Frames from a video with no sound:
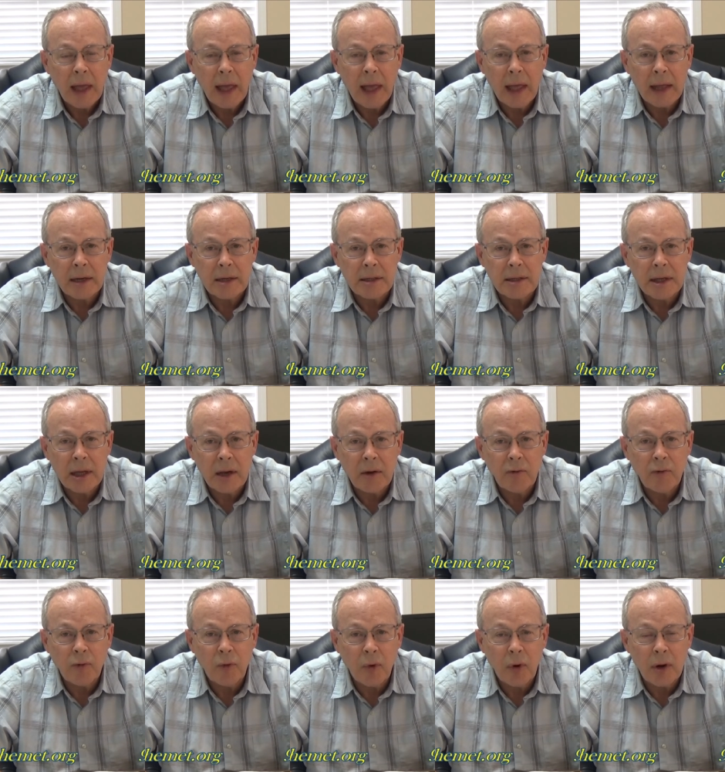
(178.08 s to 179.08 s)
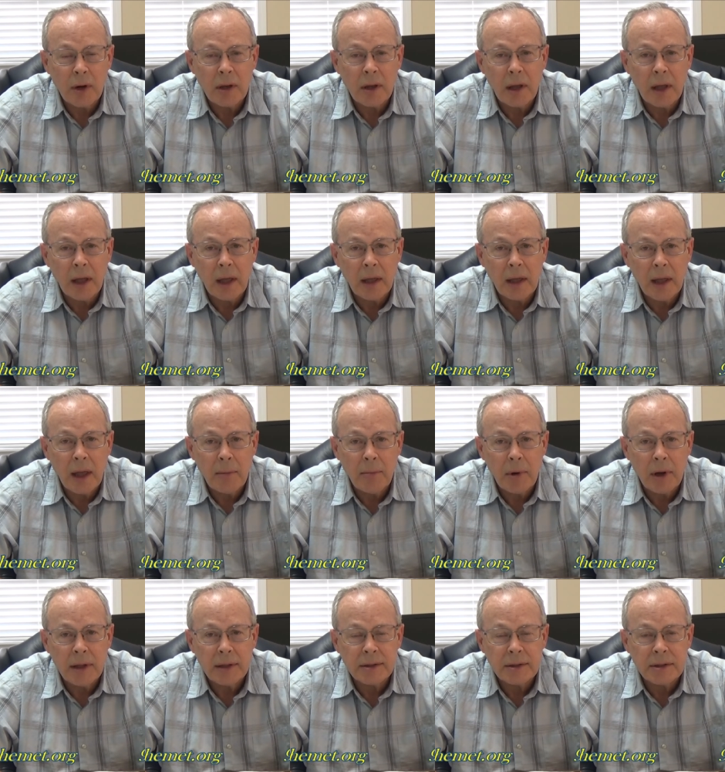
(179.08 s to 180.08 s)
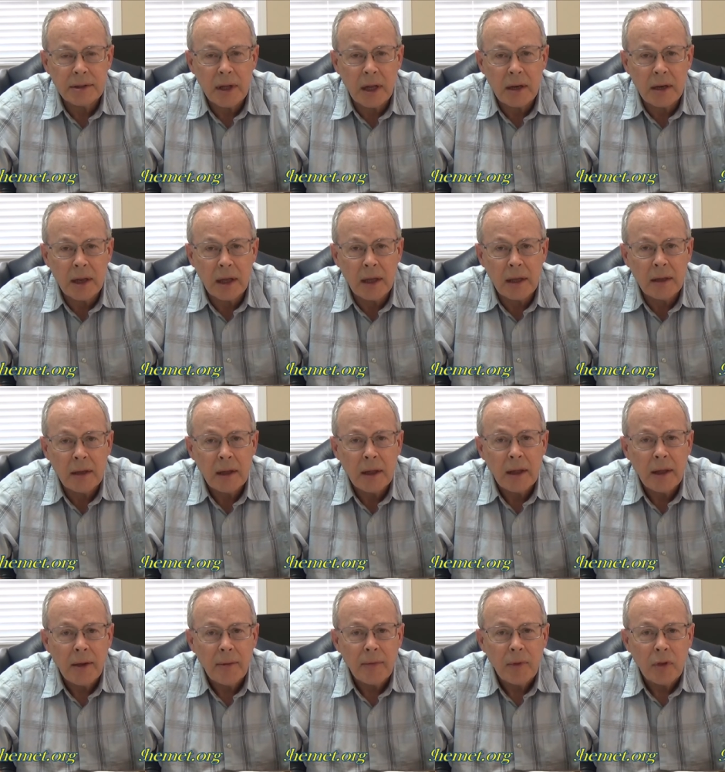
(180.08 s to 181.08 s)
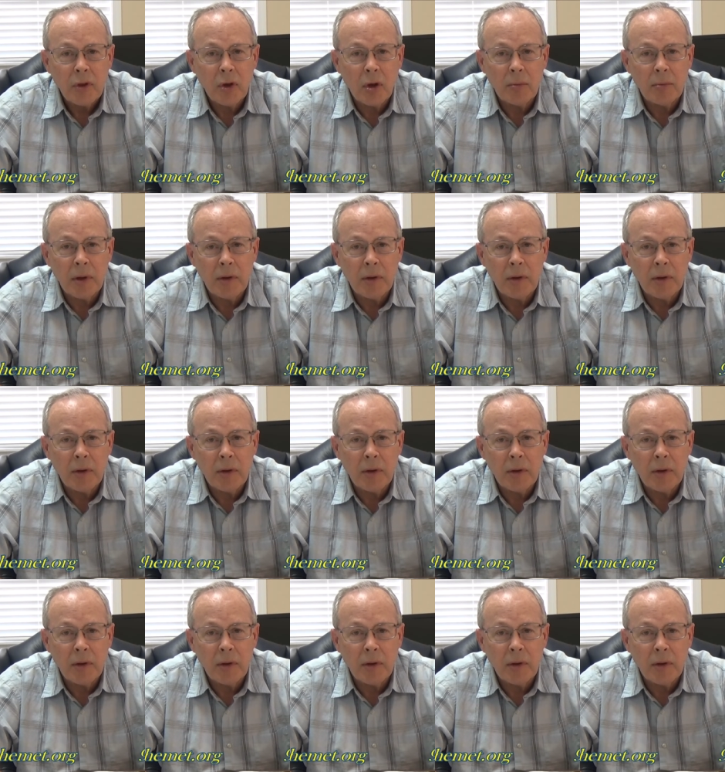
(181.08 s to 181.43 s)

at 10:40 a.m. on Sunday. You'll